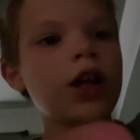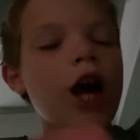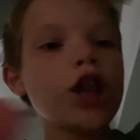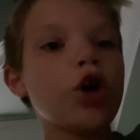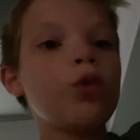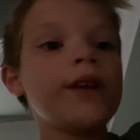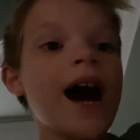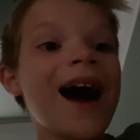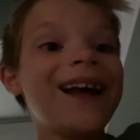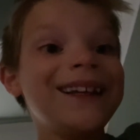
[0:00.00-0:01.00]
Hello
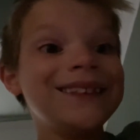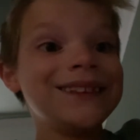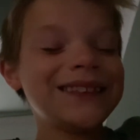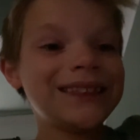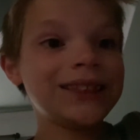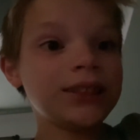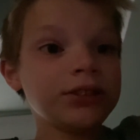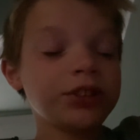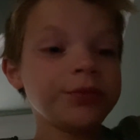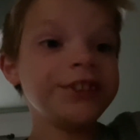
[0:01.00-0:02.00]
guys,
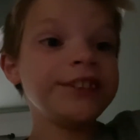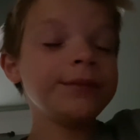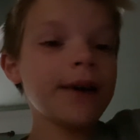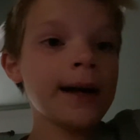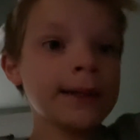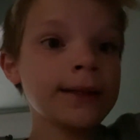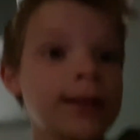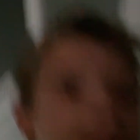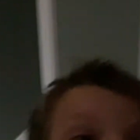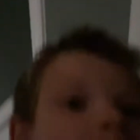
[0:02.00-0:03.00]
me back.
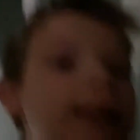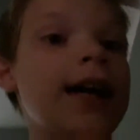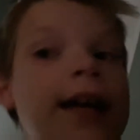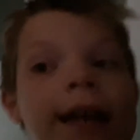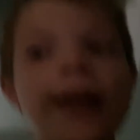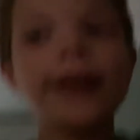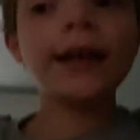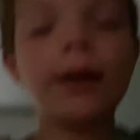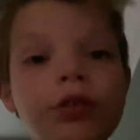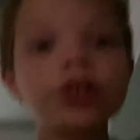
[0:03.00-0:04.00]
Today, I
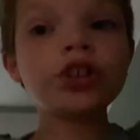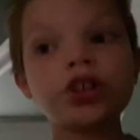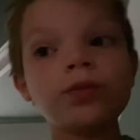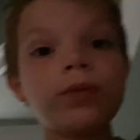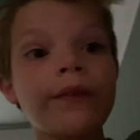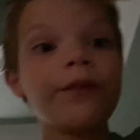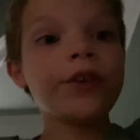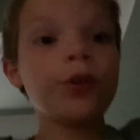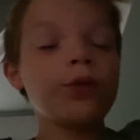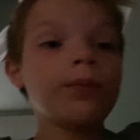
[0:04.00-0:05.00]
wanted to
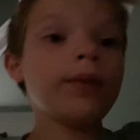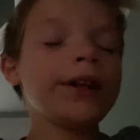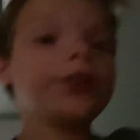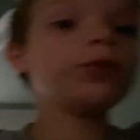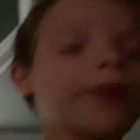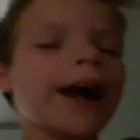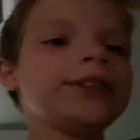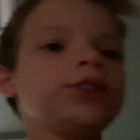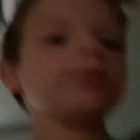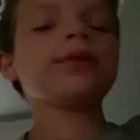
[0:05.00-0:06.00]
review my new
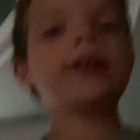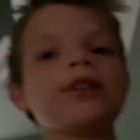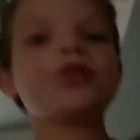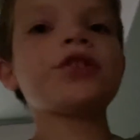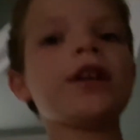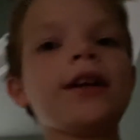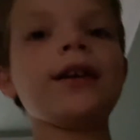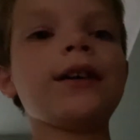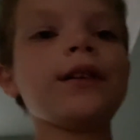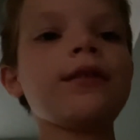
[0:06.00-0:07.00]
Raichu plush I
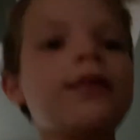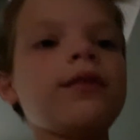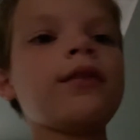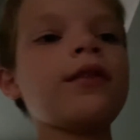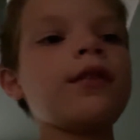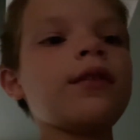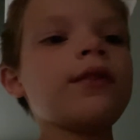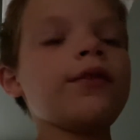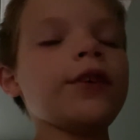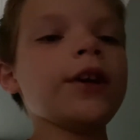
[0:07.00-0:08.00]
got
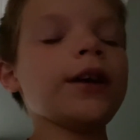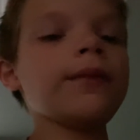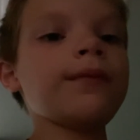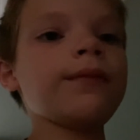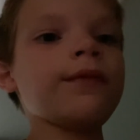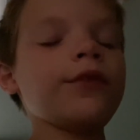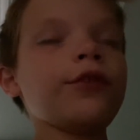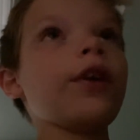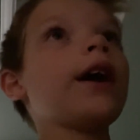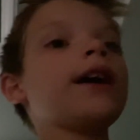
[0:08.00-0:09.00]
today.
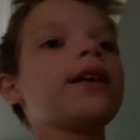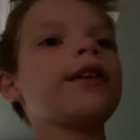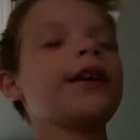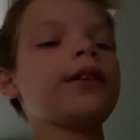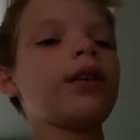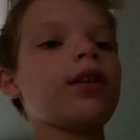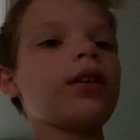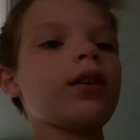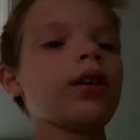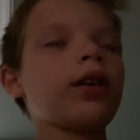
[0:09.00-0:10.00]
I got it like,
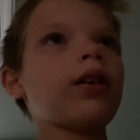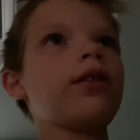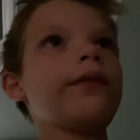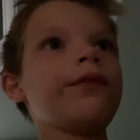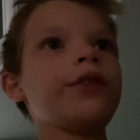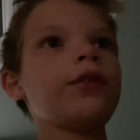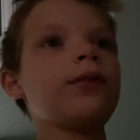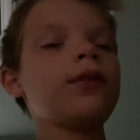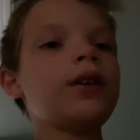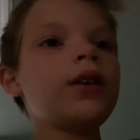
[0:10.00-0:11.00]
like a few,
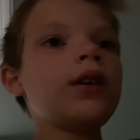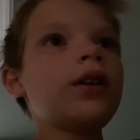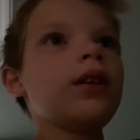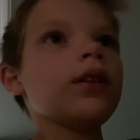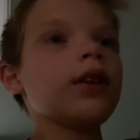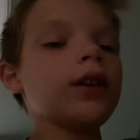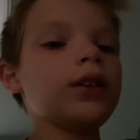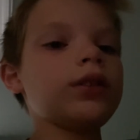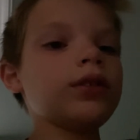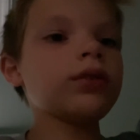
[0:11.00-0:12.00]
like,
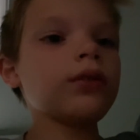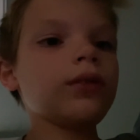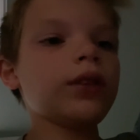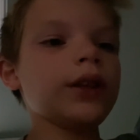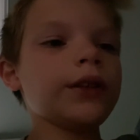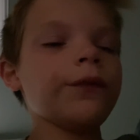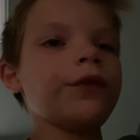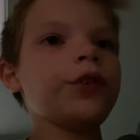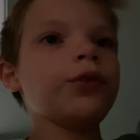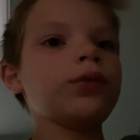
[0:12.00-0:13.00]
like a
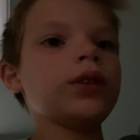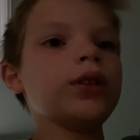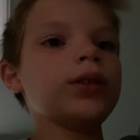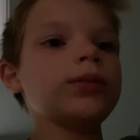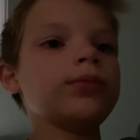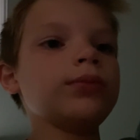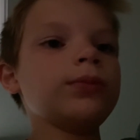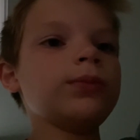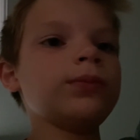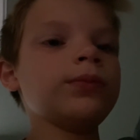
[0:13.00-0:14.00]
few, um,
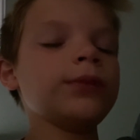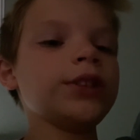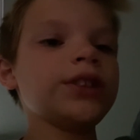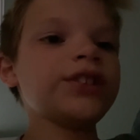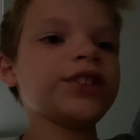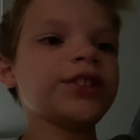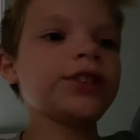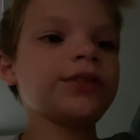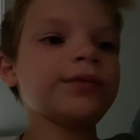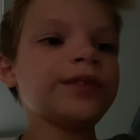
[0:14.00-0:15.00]
minutes
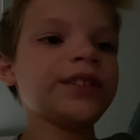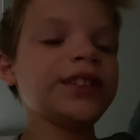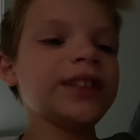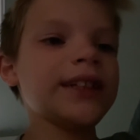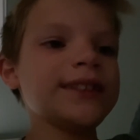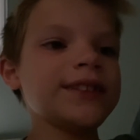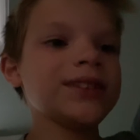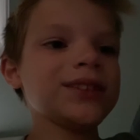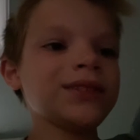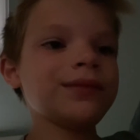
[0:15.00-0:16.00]
ago. You gotta see it.